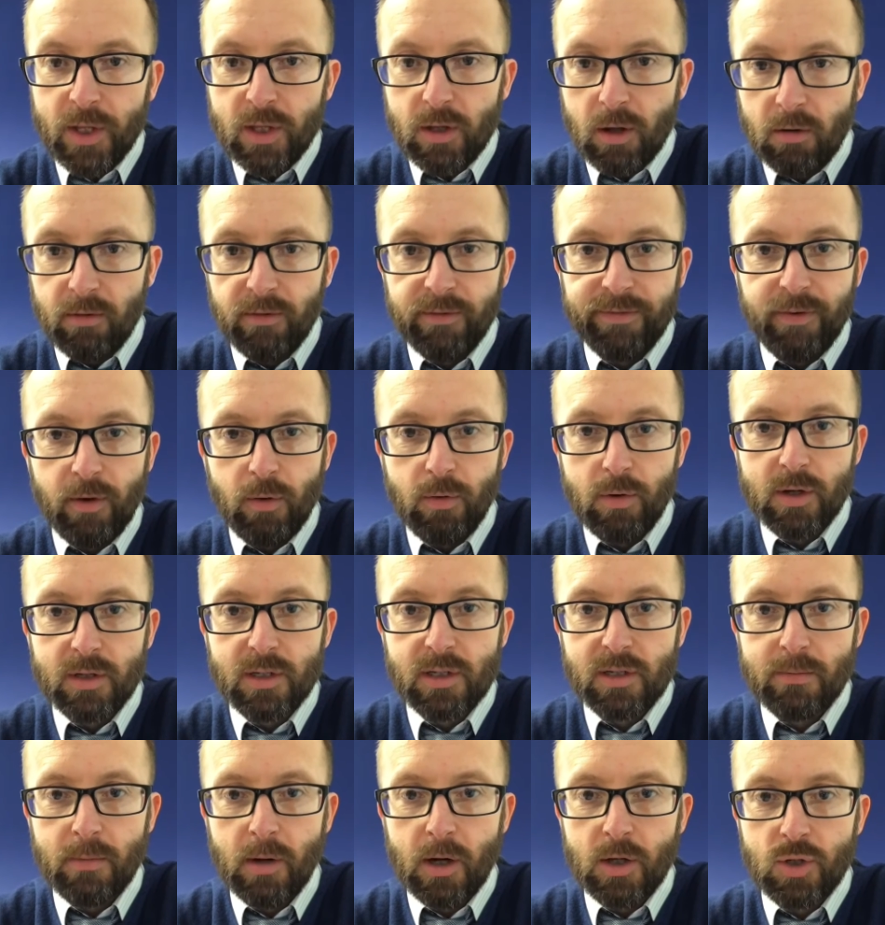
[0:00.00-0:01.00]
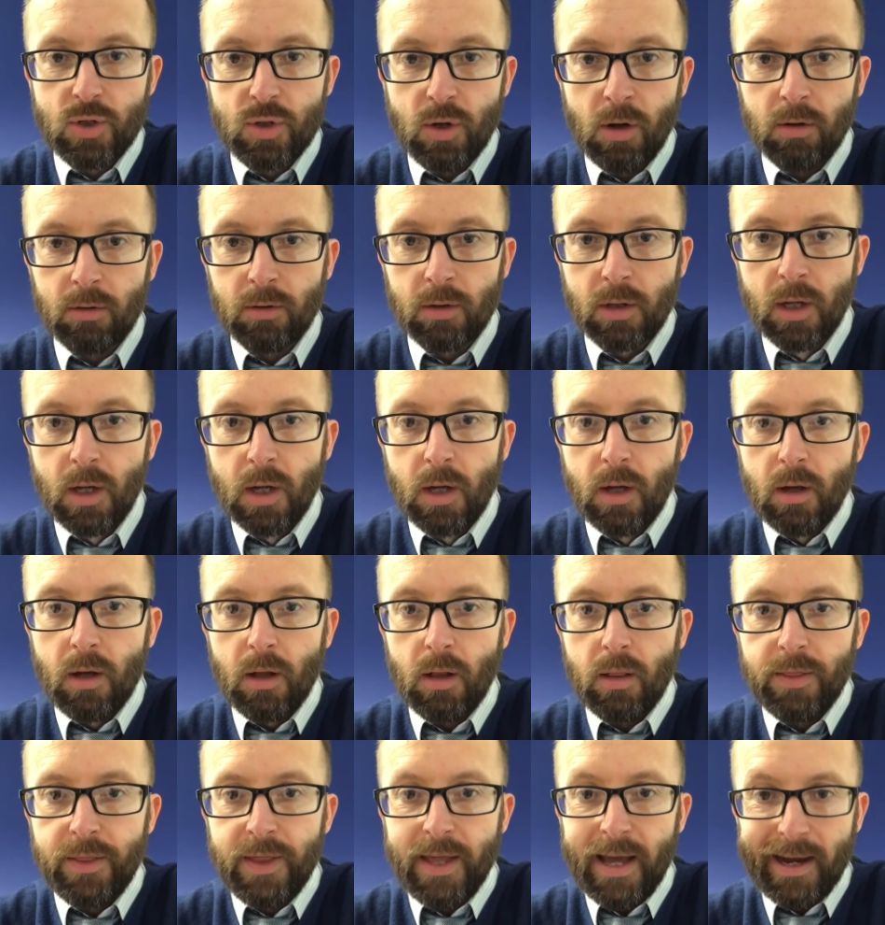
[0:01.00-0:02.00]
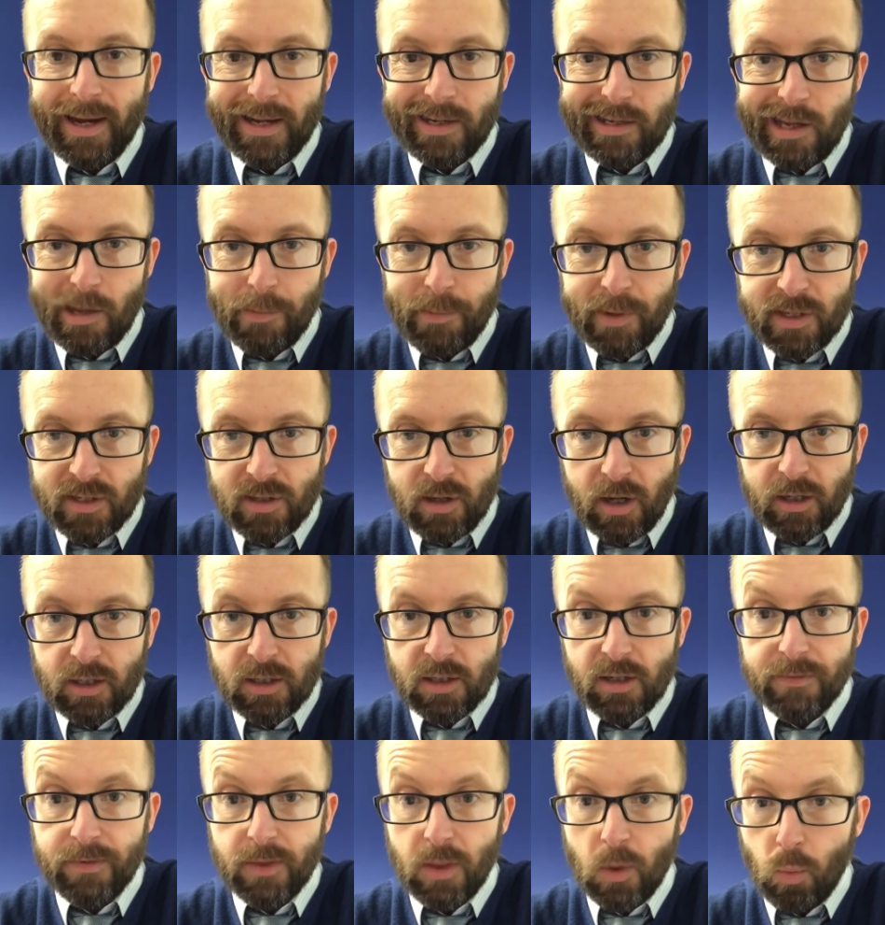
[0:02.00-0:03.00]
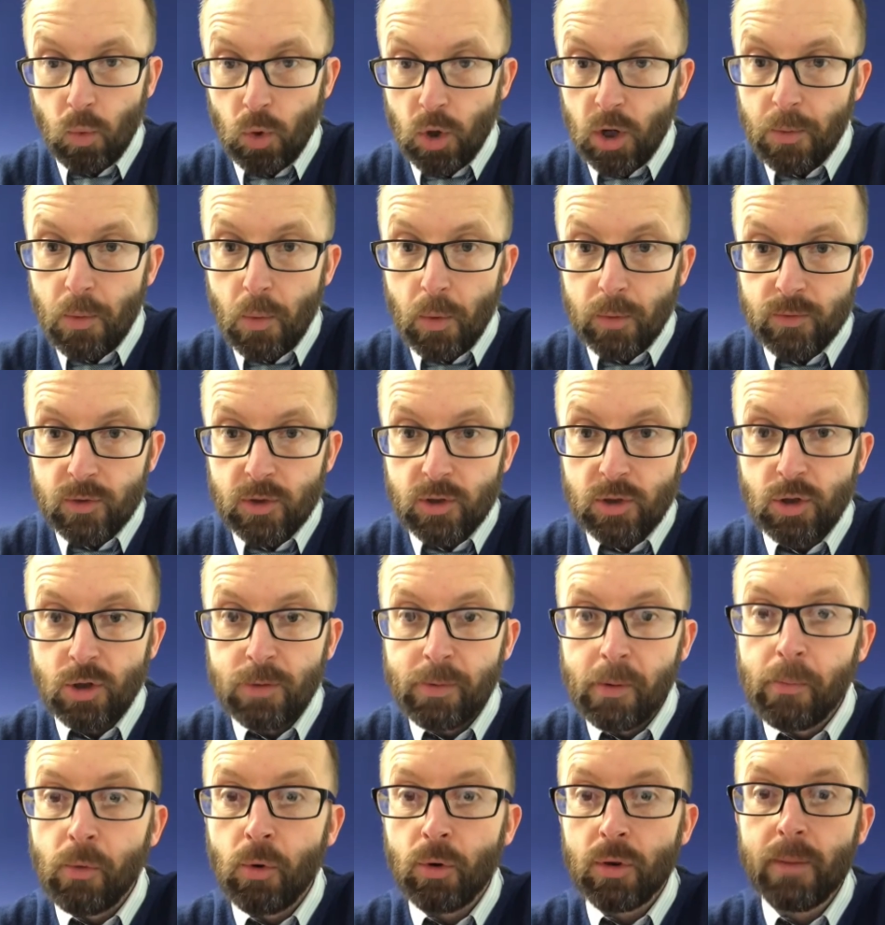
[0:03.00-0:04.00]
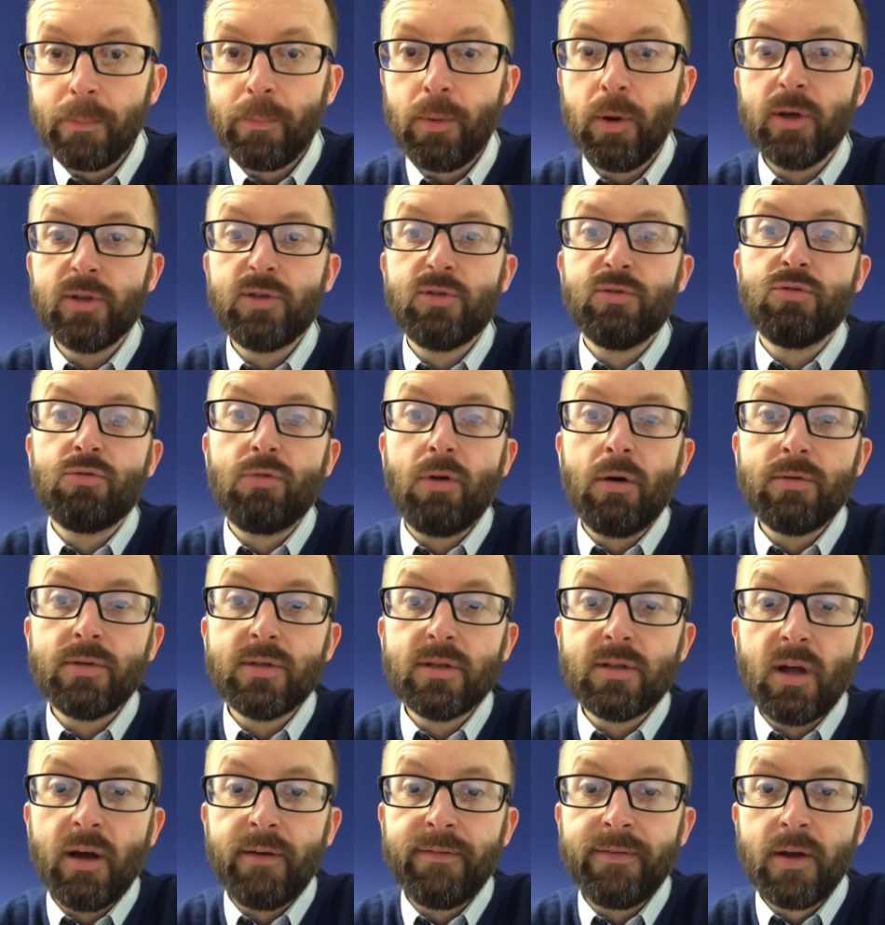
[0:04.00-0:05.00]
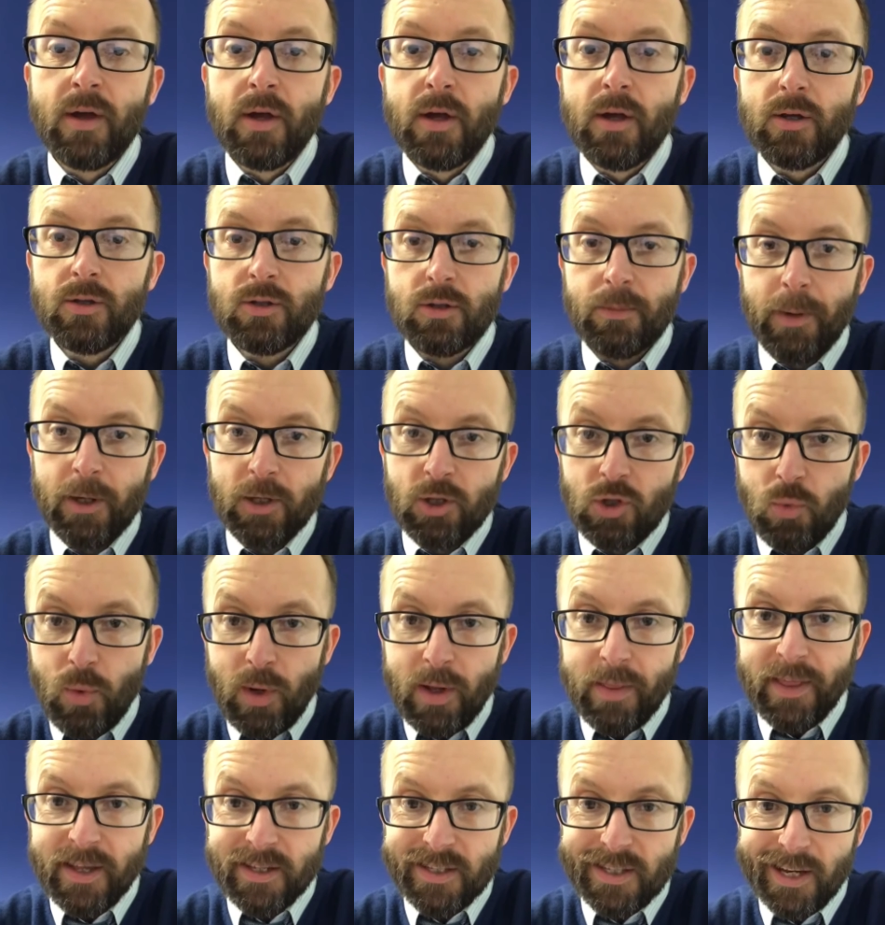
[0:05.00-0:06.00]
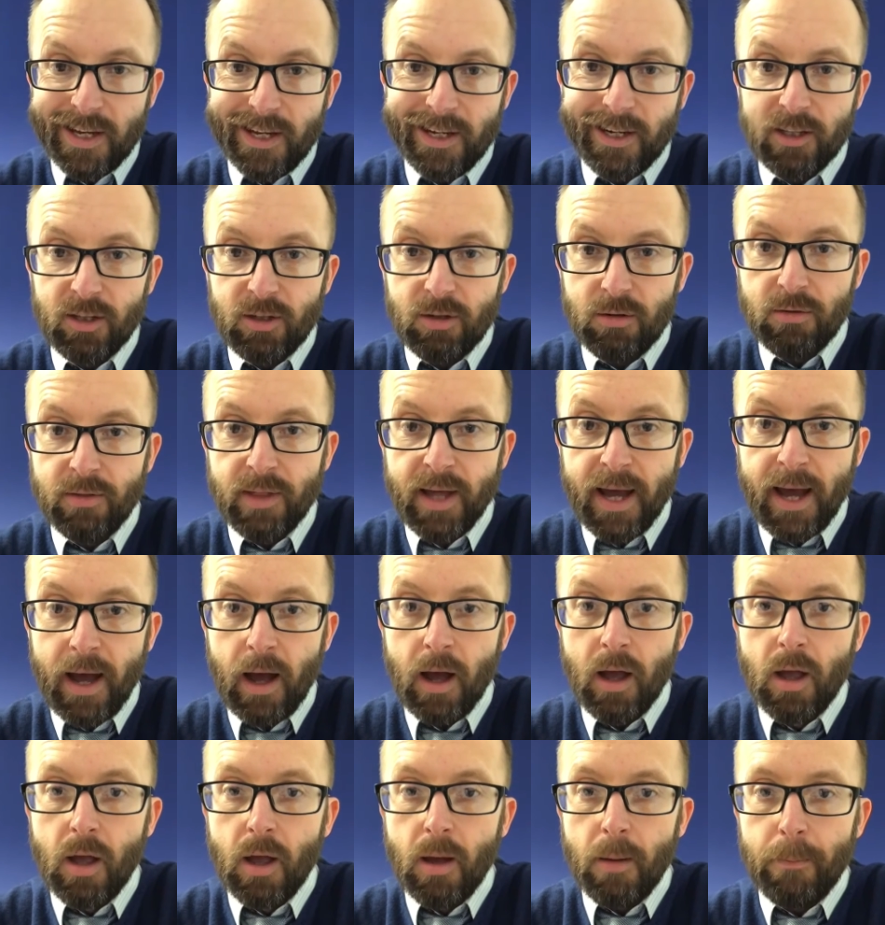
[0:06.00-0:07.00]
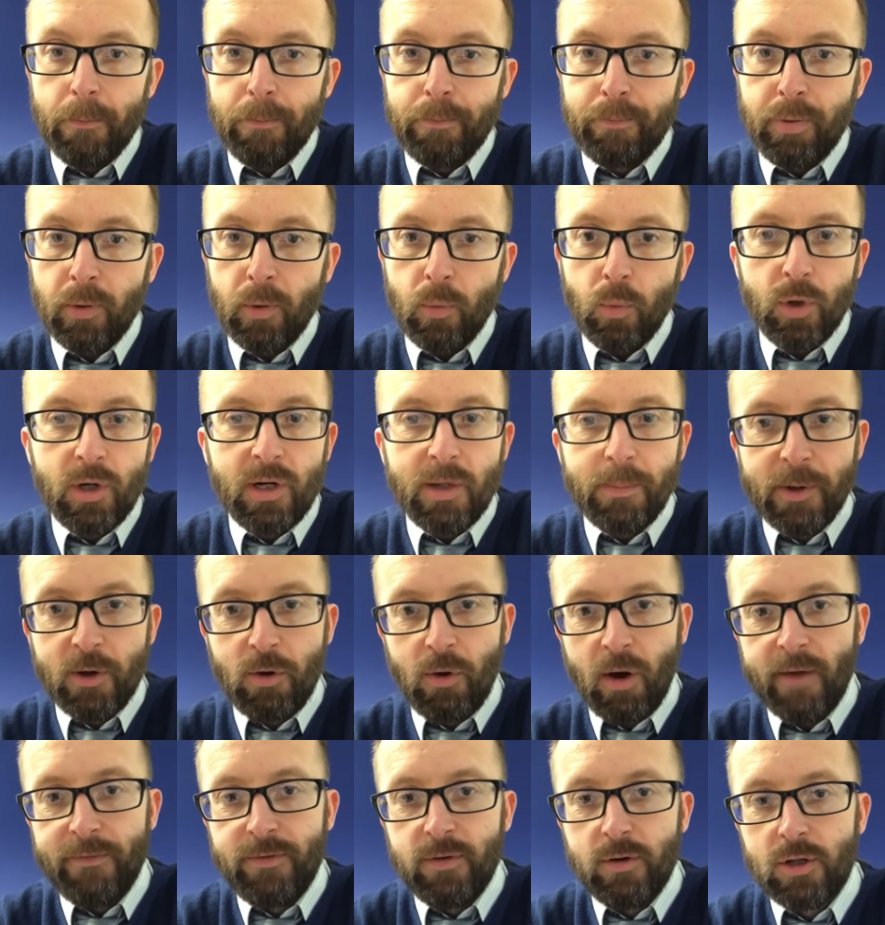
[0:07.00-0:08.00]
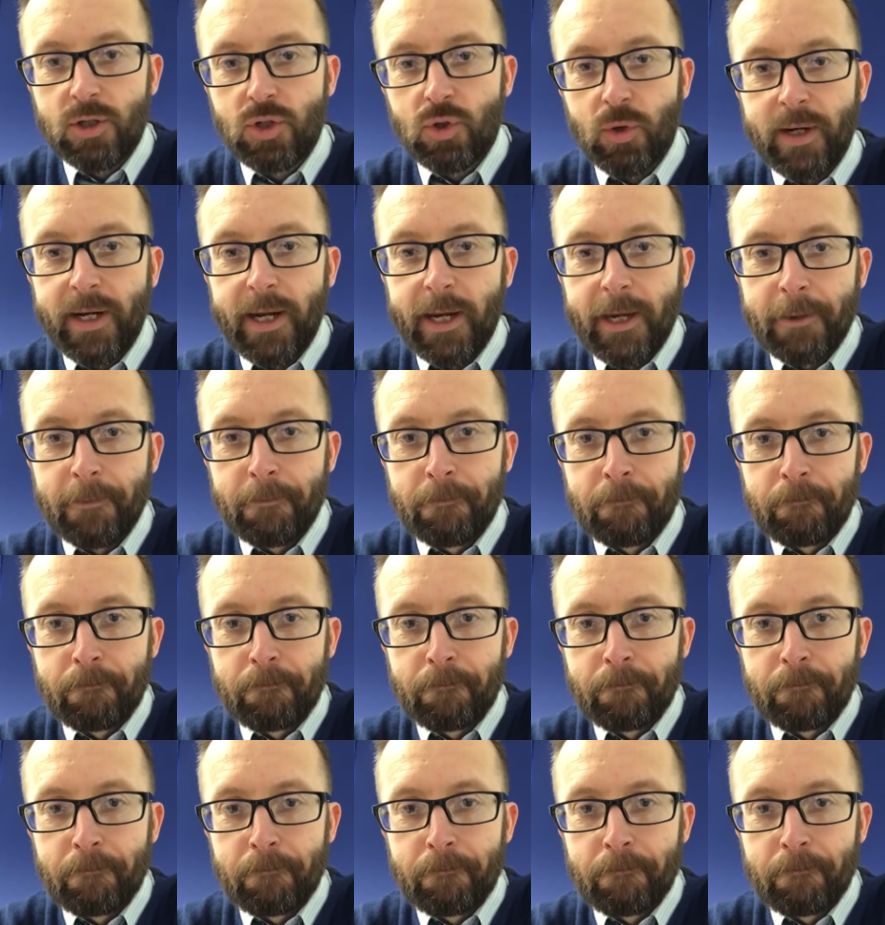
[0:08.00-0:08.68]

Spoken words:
don't focus so much on the academic side of stuff and the work we want them to do, but more on the personal growth stuff. So by doing this, they're going to do that. But wouldn't it be great if you could join in?